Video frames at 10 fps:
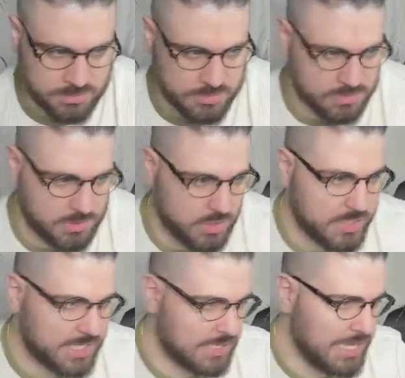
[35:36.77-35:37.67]

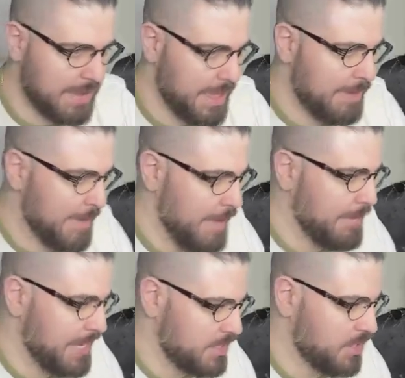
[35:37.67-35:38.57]
Looking at
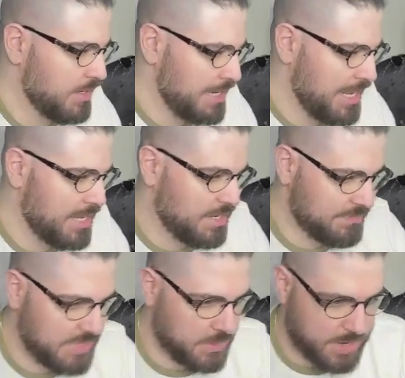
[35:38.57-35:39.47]
my current hand,
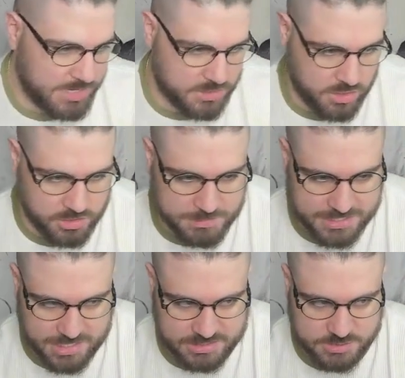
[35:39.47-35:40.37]
if they red card me,
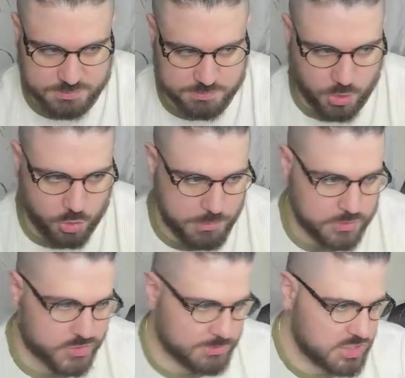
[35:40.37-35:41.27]
that is
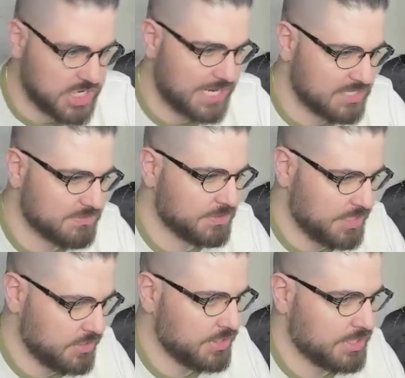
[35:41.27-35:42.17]
almost objectively good.